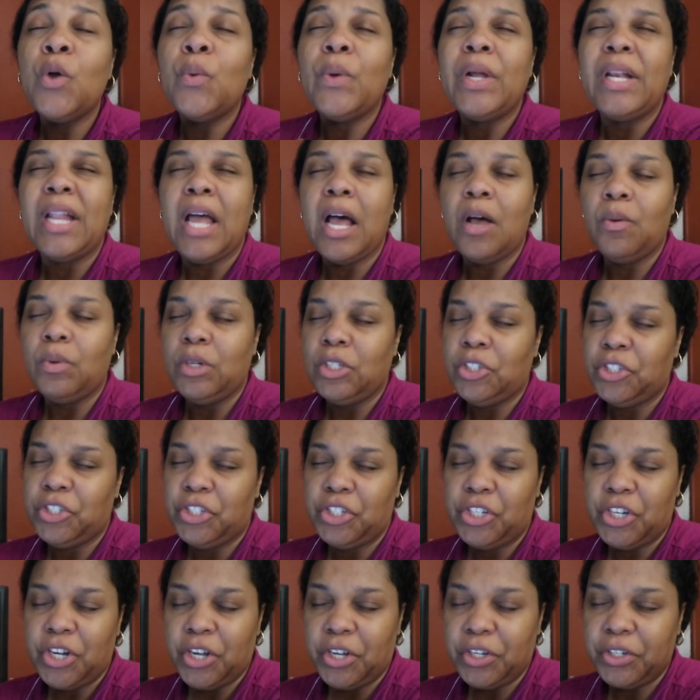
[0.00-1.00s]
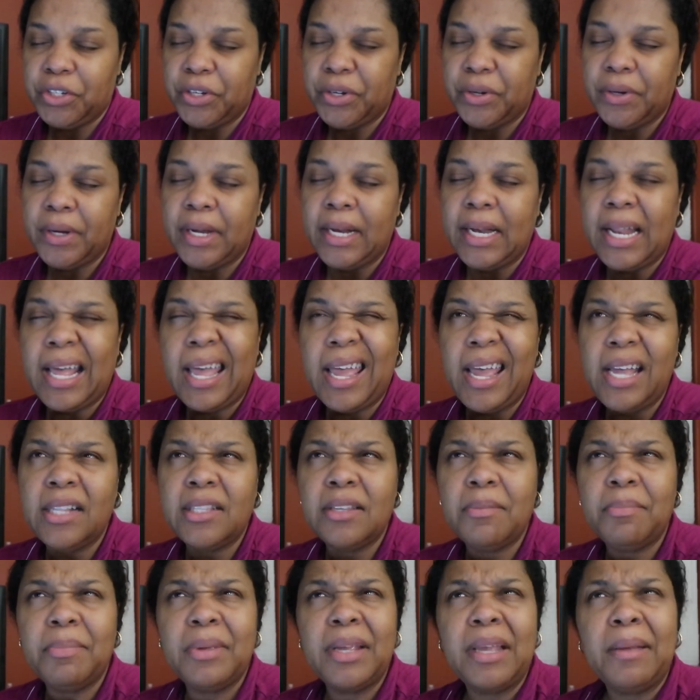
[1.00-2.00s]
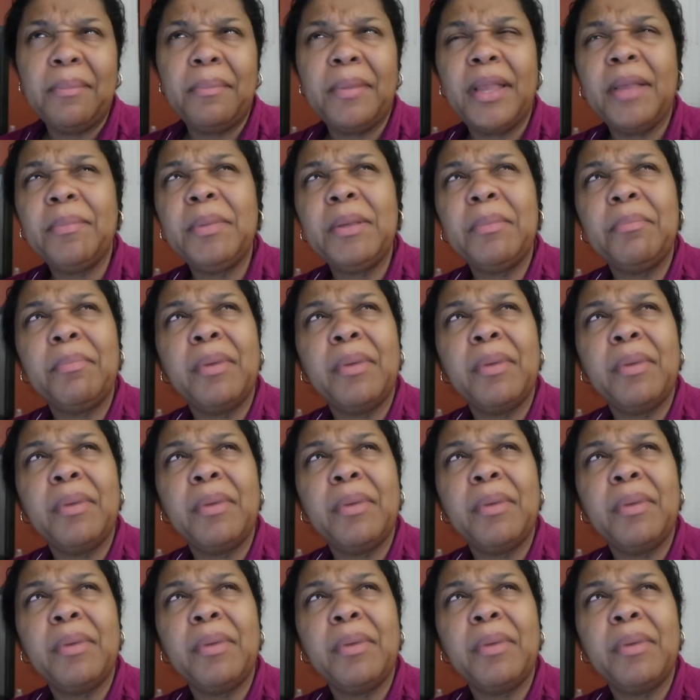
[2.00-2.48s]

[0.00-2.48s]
when I was younger, and I had to be maybe